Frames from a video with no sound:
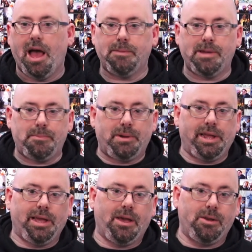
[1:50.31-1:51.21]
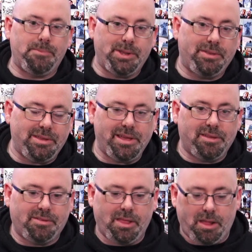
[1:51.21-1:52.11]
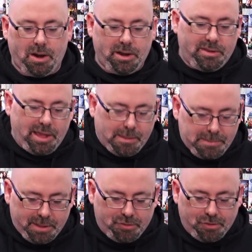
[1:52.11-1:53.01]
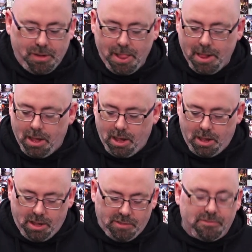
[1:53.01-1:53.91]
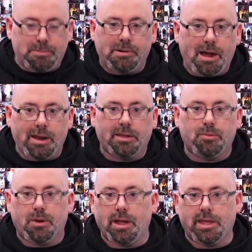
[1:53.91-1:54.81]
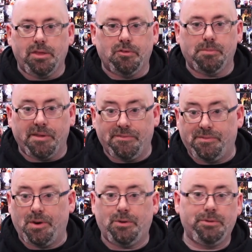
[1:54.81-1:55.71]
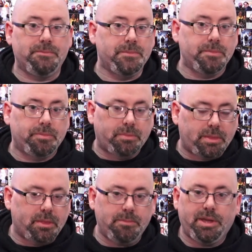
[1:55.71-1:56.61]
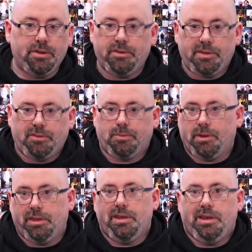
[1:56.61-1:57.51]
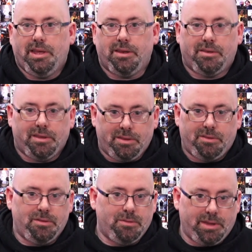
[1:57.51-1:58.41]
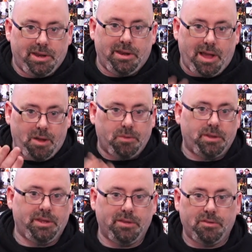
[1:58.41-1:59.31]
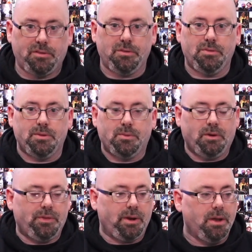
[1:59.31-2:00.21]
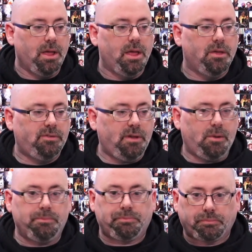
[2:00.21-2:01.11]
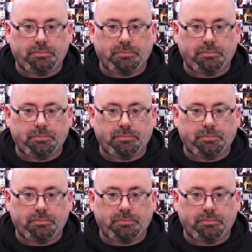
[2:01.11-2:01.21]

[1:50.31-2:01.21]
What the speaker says: I'm not bringing out a big DSLR to take a picture of a product where I can use my phone, because that's what you need to get it out into the world there. So